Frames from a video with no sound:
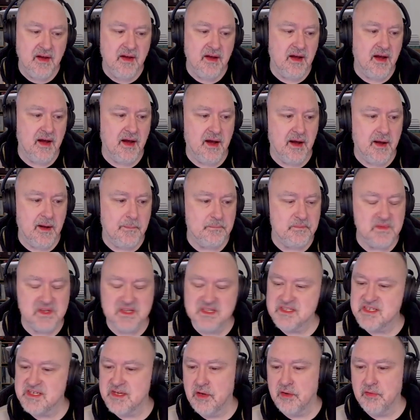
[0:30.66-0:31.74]
Um,
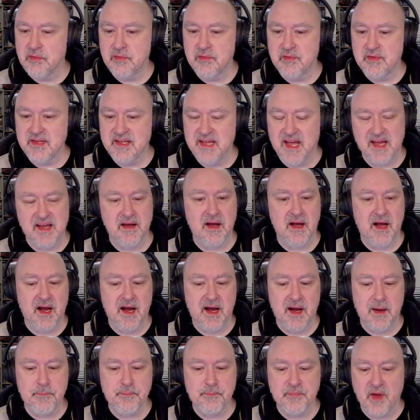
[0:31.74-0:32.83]
so, yeah,
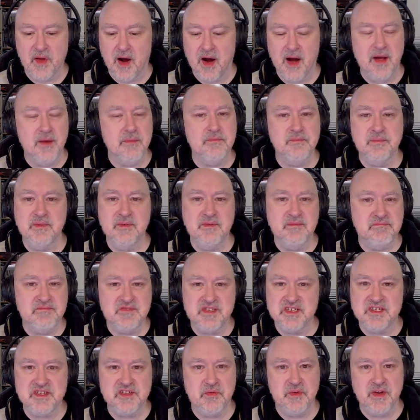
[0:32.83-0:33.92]
um, I'm
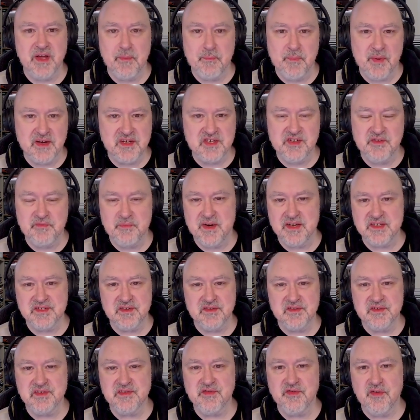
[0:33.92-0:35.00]
just doing a bunch of
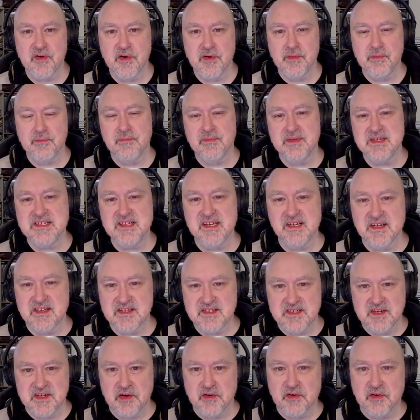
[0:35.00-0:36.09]
puzzles from Cygnet
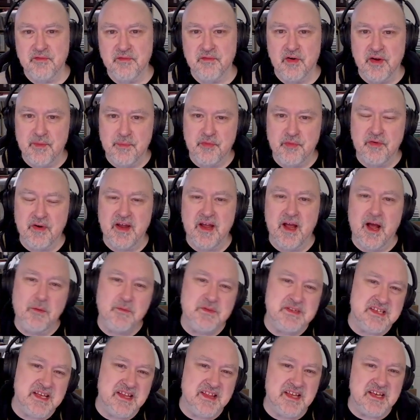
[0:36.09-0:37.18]
Sudoku Volume three. I
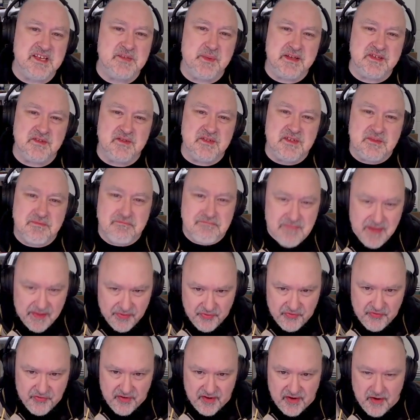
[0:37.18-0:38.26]
was sent these puzzles
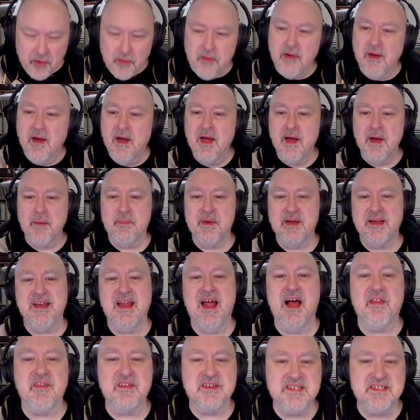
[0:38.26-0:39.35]
months ago, but
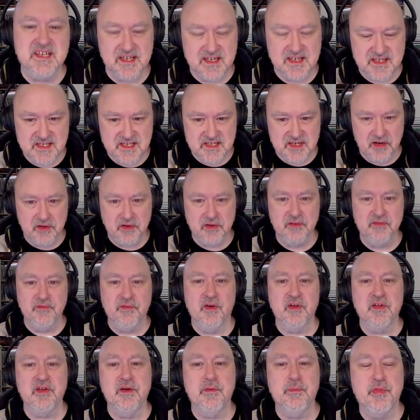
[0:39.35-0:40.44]
now that Cygnet Sudoku
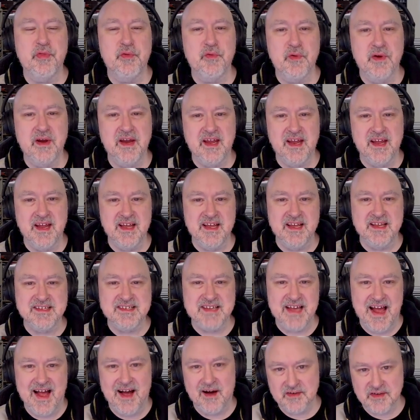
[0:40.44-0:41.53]
Volume three
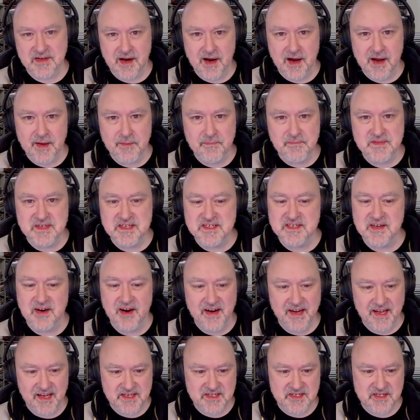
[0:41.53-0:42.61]
is out, I'm
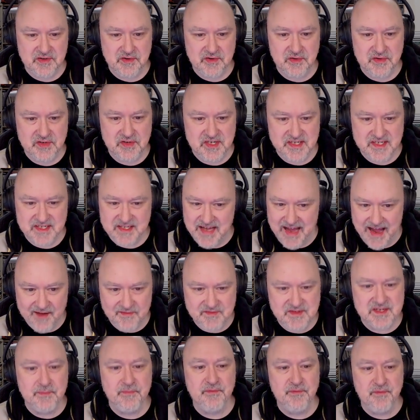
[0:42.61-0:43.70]
deciding to just have
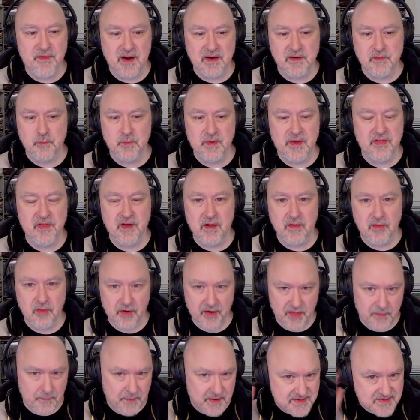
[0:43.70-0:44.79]
some fun with a
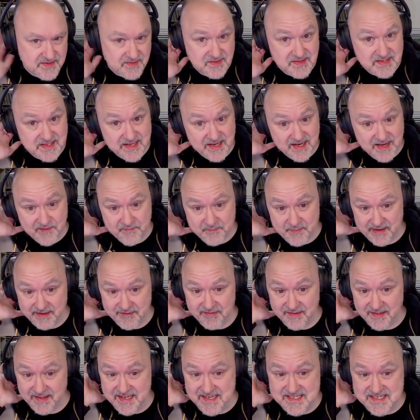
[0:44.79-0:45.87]
lot of the puzzles that have been
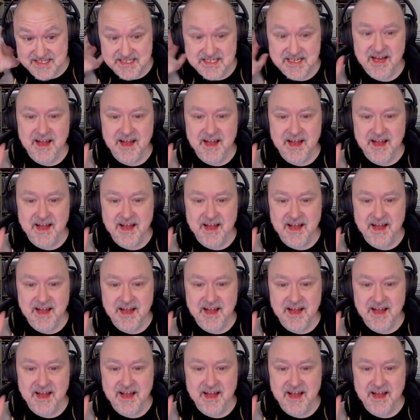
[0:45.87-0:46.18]
released